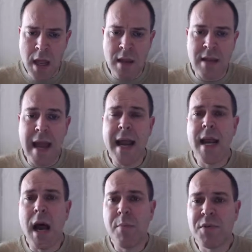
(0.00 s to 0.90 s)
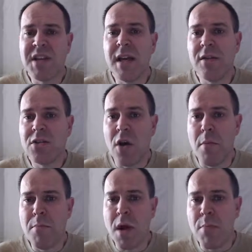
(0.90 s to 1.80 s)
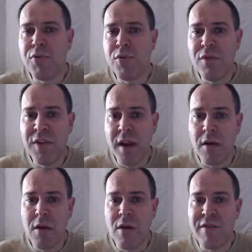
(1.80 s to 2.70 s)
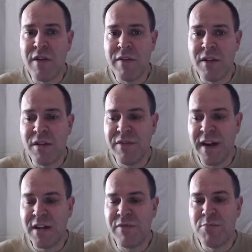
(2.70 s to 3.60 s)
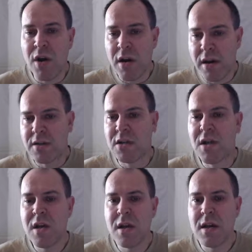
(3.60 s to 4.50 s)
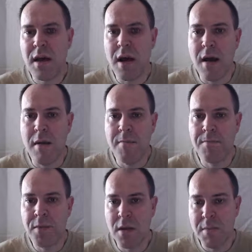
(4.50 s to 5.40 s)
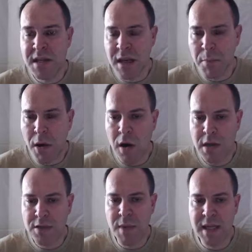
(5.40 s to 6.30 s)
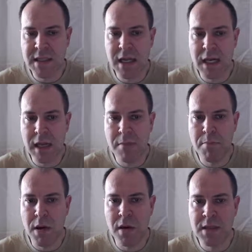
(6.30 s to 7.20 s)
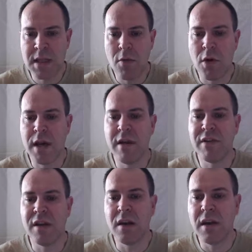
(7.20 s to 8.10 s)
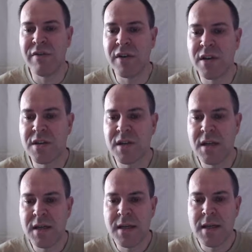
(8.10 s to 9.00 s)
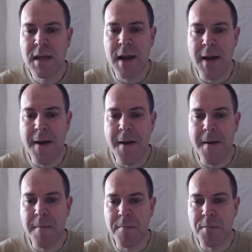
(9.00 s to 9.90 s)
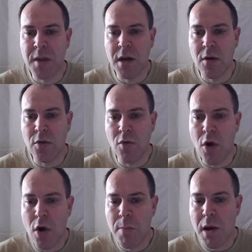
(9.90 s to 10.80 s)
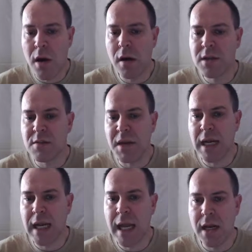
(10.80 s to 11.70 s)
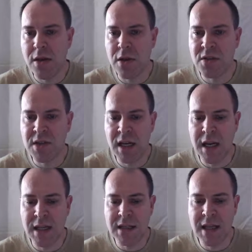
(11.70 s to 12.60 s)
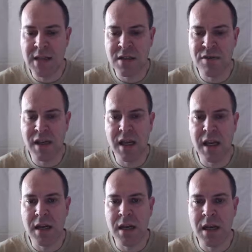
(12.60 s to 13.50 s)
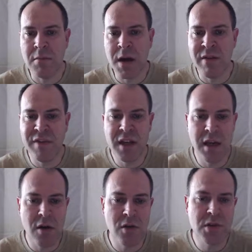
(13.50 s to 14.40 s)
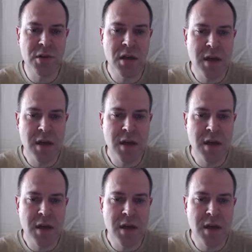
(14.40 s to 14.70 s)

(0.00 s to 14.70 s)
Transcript: Then I presented some proof here of the defective product. The missing parts, basically parts that were never delivered, the wrong parts. I mean, again, you can see that extensively in my videos.